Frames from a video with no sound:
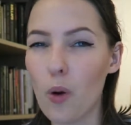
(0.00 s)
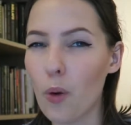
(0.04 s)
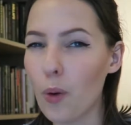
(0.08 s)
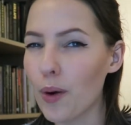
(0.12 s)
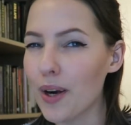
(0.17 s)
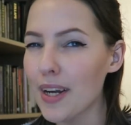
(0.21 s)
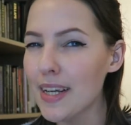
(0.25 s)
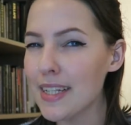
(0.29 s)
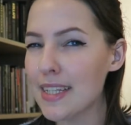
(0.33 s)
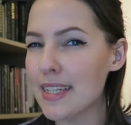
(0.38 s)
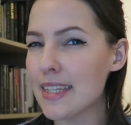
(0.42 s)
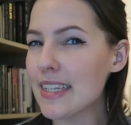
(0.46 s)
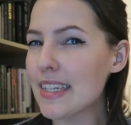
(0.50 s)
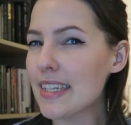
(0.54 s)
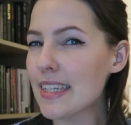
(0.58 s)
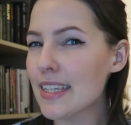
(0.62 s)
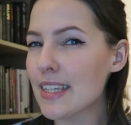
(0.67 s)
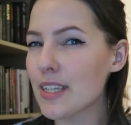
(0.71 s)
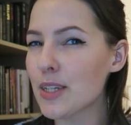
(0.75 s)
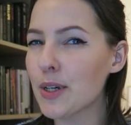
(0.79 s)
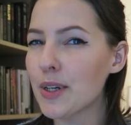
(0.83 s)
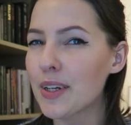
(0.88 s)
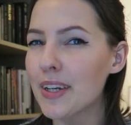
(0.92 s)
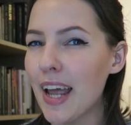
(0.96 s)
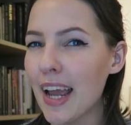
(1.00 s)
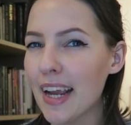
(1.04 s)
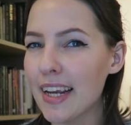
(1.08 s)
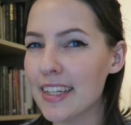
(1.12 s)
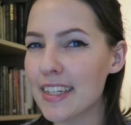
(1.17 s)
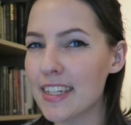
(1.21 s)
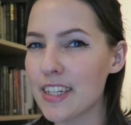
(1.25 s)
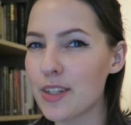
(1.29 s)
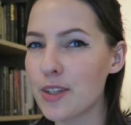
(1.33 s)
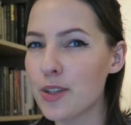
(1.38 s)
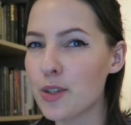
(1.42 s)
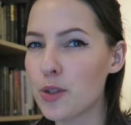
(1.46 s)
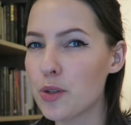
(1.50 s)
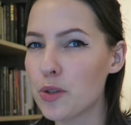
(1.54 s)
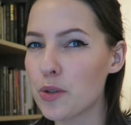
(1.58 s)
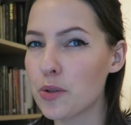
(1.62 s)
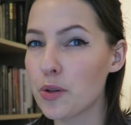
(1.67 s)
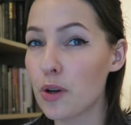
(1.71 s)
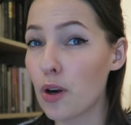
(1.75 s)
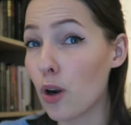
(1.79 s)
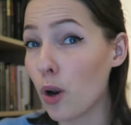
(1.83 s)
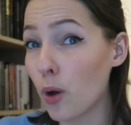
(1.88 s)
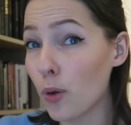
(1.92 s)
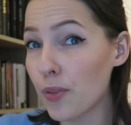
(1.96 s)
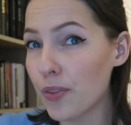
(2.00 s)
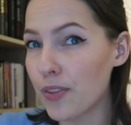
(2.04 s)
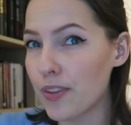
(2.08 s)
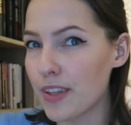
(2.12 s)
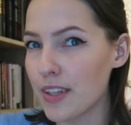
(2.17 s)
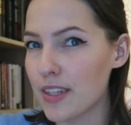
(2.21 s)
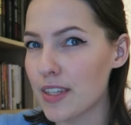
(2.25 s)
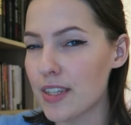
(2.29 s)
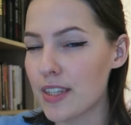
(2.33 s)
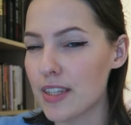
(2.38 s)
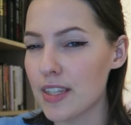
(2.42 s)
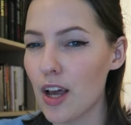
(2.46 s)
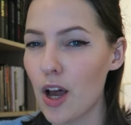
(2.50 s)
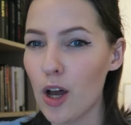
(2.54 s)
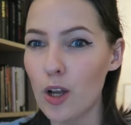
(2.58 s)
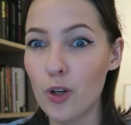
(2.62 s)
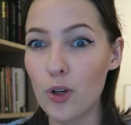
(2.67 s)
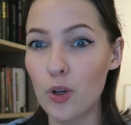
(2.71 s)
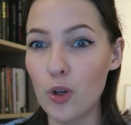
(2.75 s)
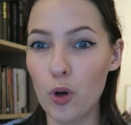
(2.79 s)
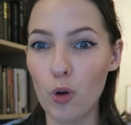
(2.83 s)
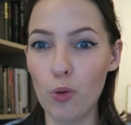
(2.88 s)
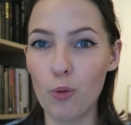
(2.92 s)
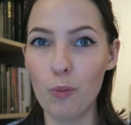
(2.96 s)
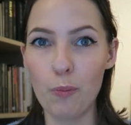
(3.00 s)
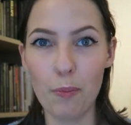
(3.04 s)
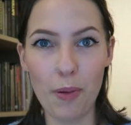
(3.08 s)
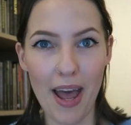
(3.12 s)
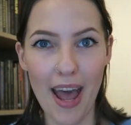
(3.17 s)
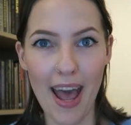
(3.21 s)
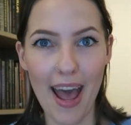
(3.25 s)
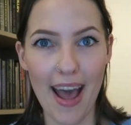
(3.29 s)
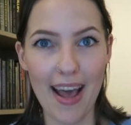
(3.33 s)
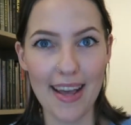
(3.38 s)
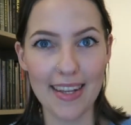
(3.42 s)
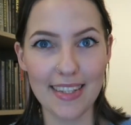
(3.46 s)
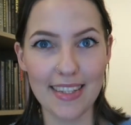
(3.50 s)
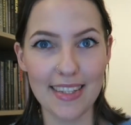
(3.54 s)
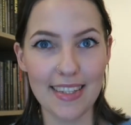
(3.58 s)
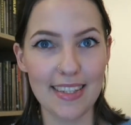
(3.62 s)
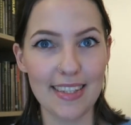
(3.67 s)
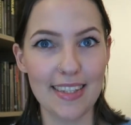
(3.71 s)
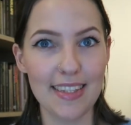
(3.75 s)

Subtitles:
Or is this connected to Lotte's unknown past?